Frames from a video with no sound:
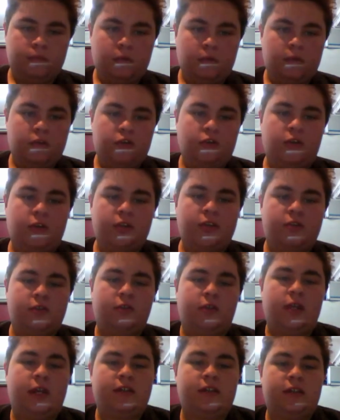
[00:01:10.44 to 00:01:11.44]
during school
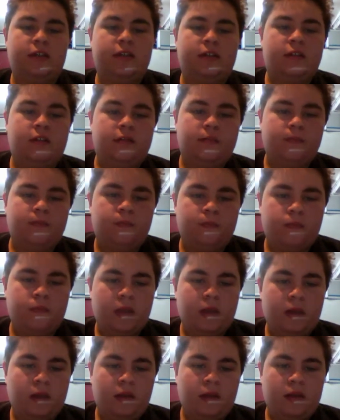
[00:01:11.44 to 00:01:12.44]
lessons.
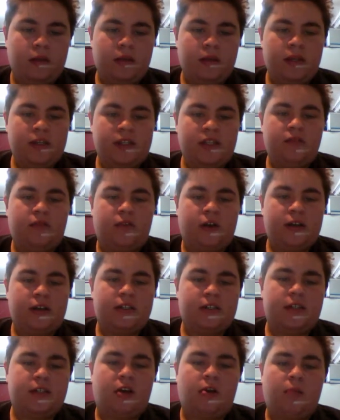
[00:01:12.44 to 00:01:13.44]
These
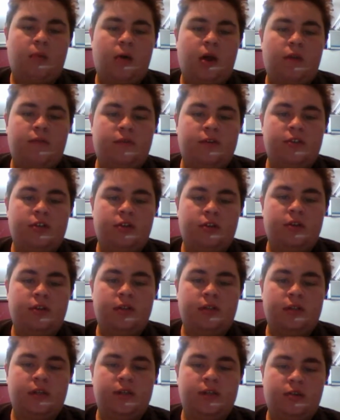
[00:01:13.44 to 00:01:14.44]
devices are a part of a student's
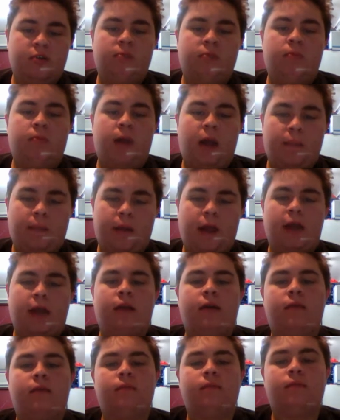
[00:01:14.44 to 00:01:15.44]
digital backpack.
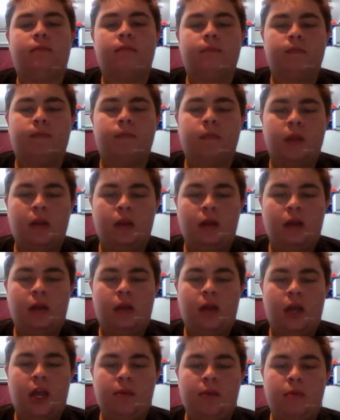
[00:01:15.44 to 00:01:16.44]

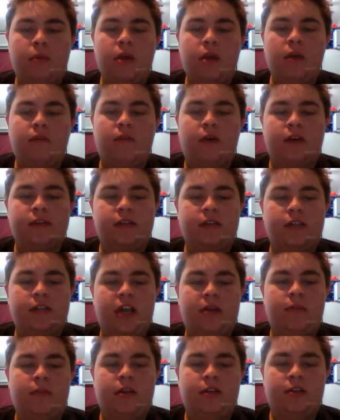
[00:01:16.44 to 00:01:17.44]
M-learning devices
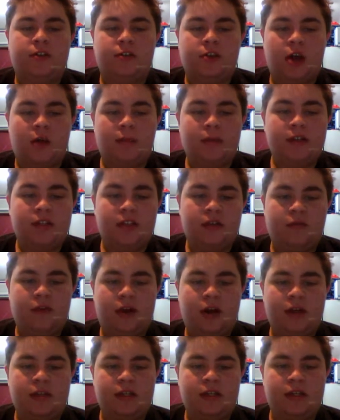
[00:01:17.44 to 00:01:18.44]
can be described as
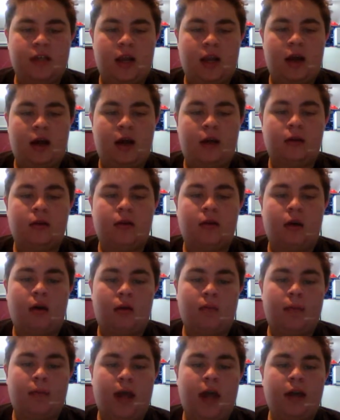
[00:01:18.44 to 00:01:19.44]
devices that are
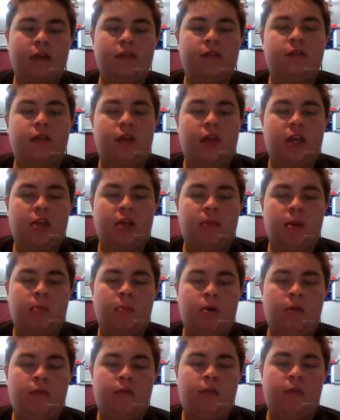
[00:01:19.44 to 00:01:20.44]
compact, so they can be
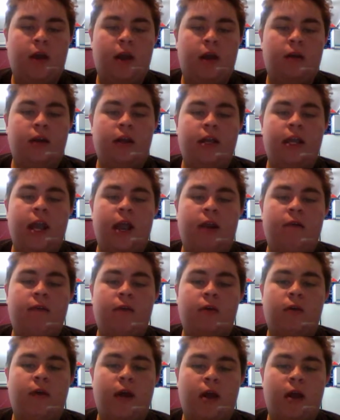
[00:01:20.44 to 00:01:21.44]
moved around and carried
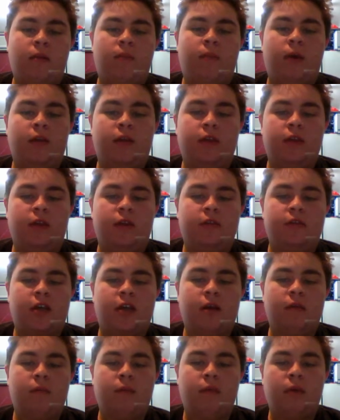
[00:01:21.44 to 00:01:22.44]
around by the
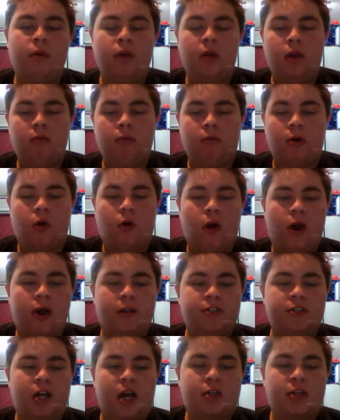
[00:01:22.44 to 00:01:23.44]
user, require
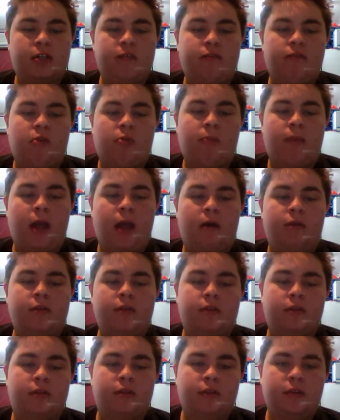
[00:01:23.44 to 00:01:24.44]
charging from a power
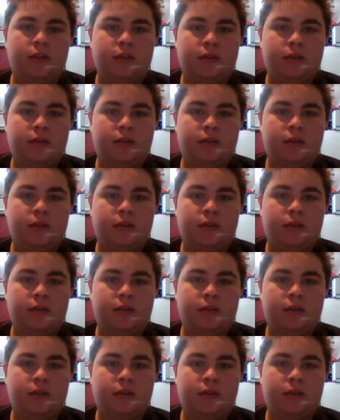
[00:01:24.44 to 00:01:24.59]
source,